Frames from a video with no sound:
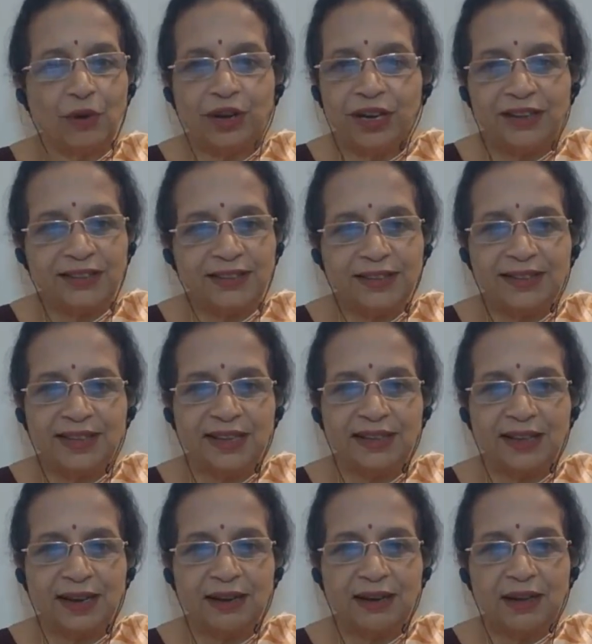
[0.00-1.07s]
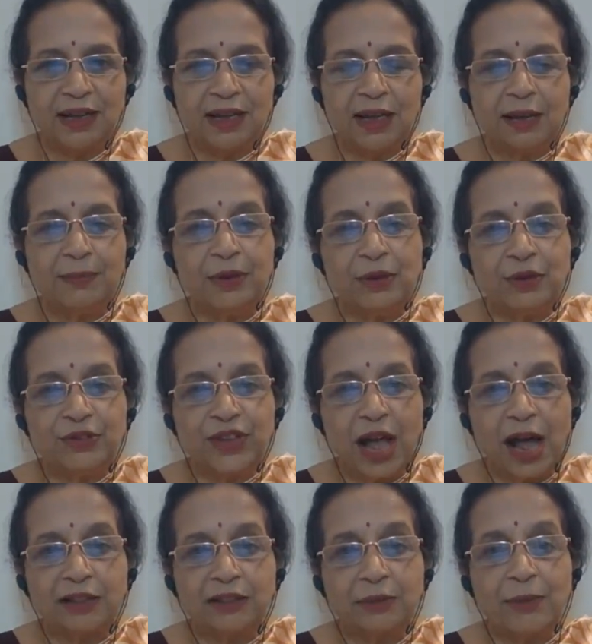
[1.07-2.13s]
It doesn't say that. Because
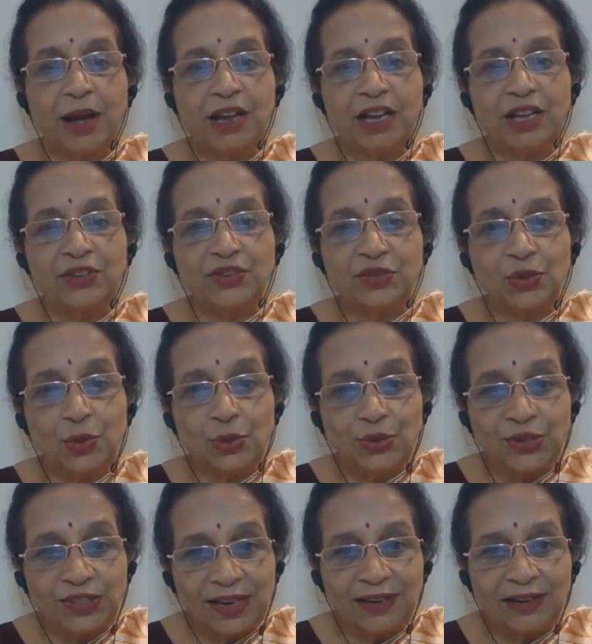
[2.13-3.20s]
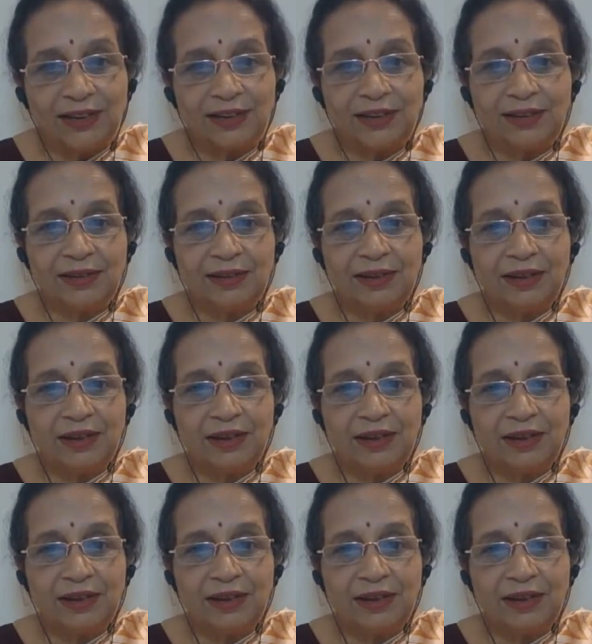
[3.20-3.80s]
Atma is so subtle,